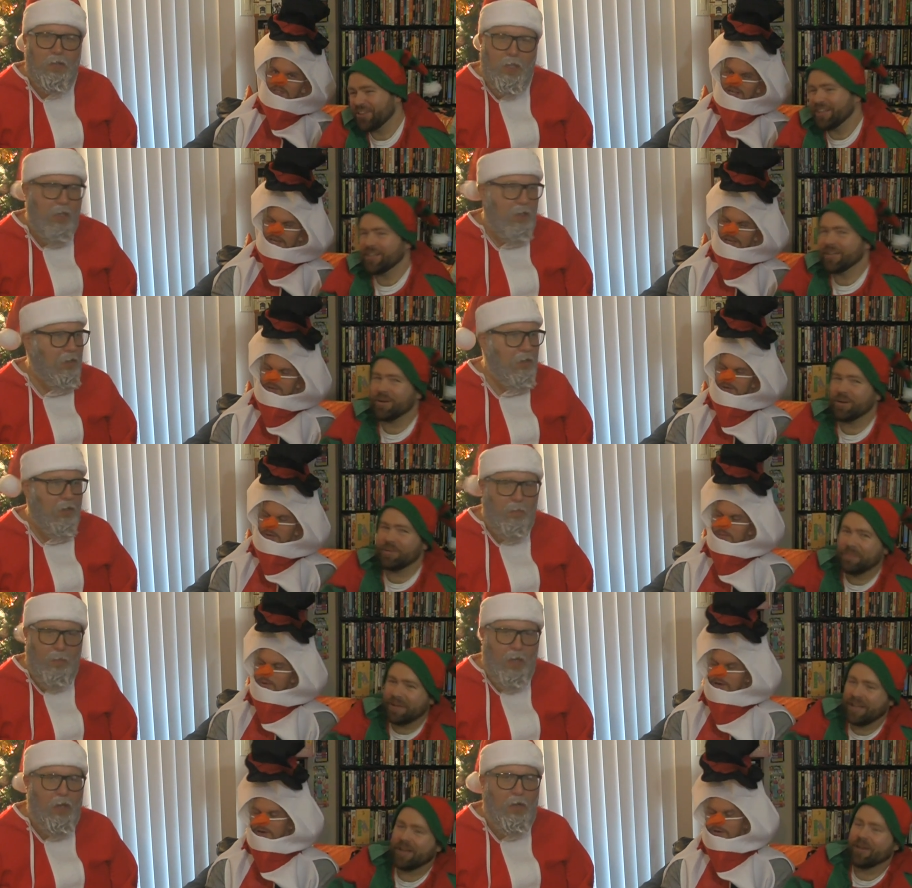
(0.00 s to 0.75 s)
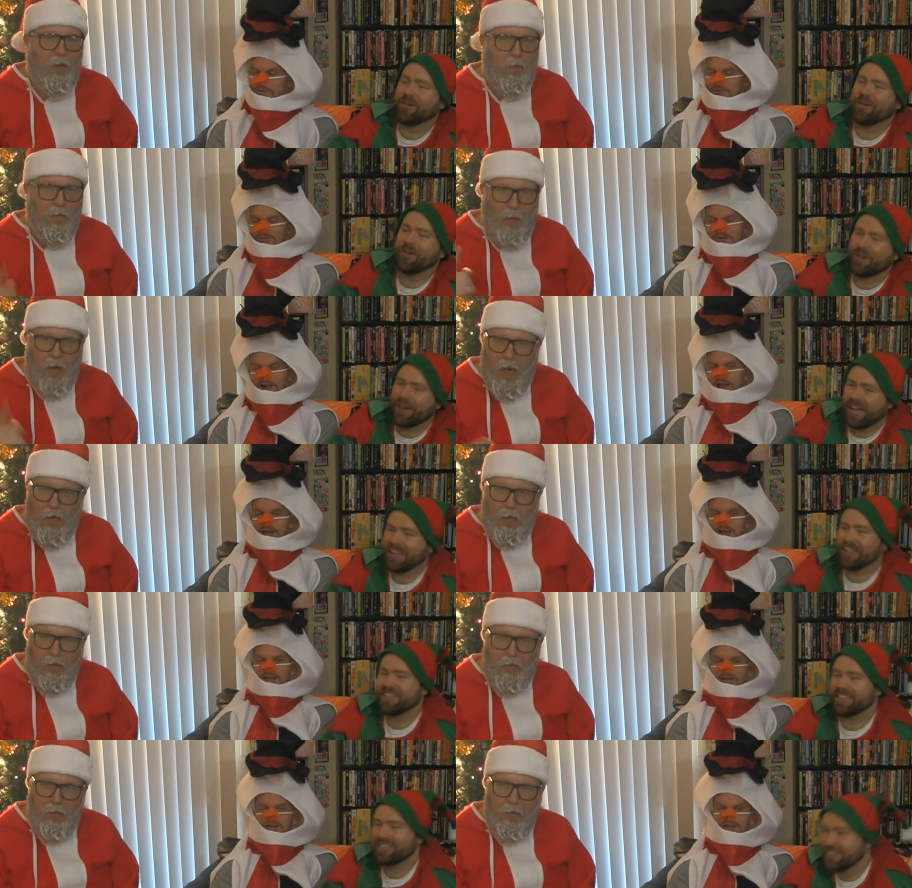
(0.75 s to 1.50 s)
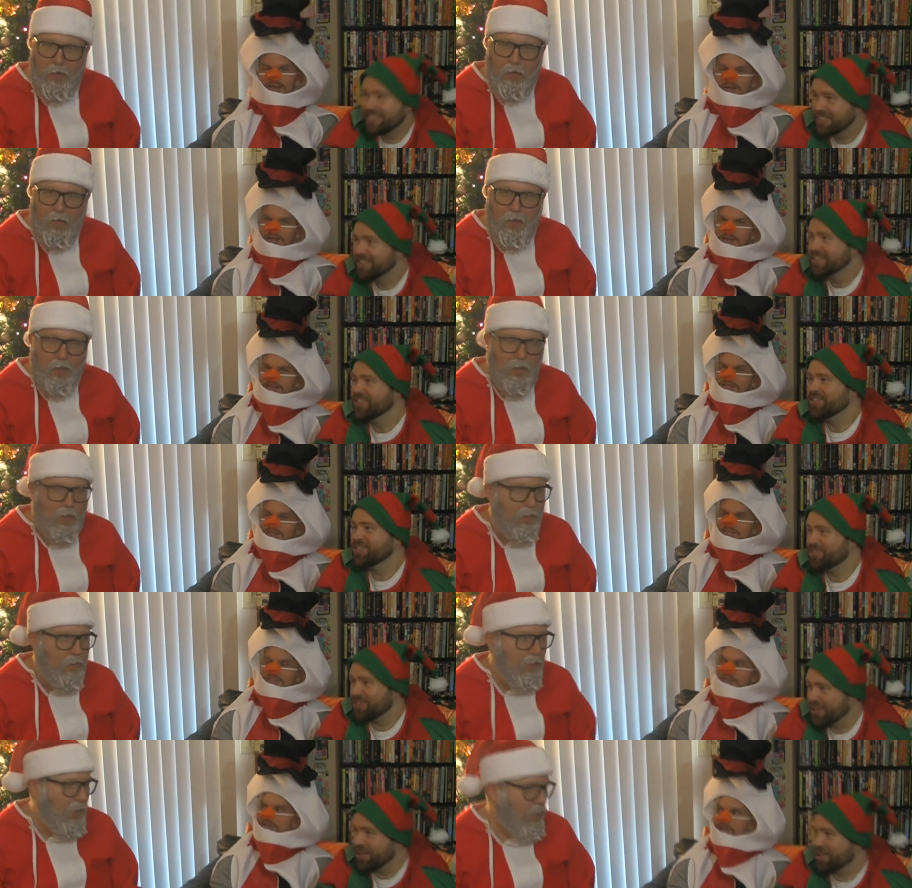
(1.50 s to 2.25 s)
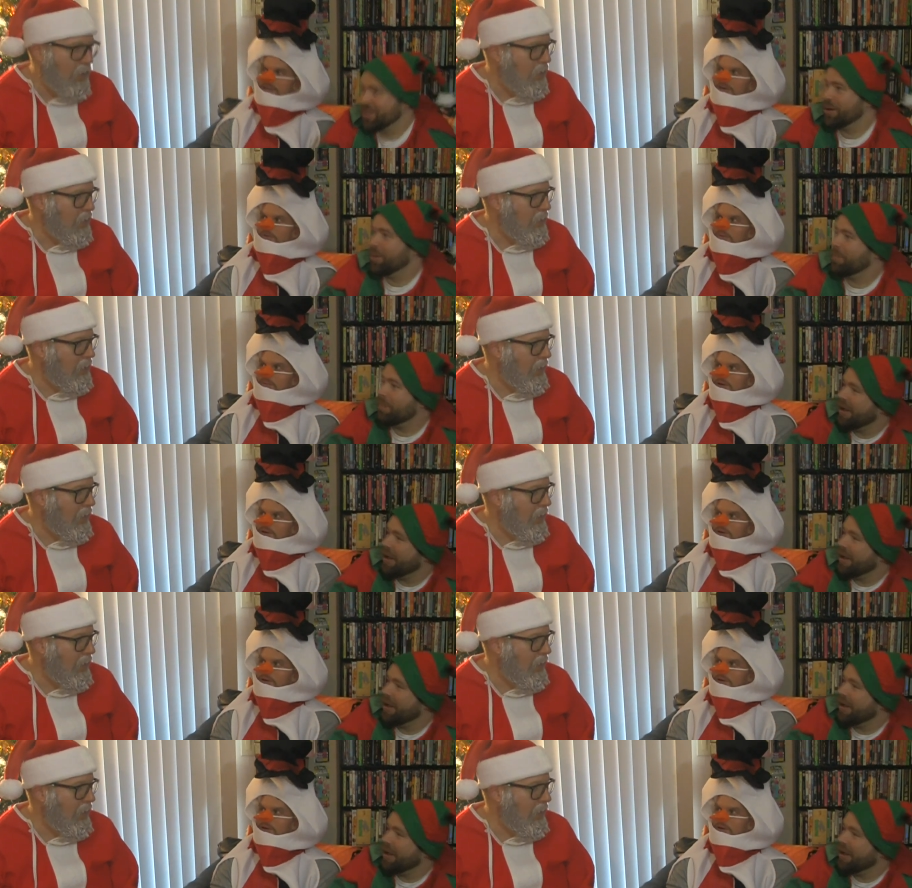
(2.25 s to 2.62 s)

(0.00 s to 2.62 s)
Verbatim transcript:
Speaker 1: jingle bell rock. Jingle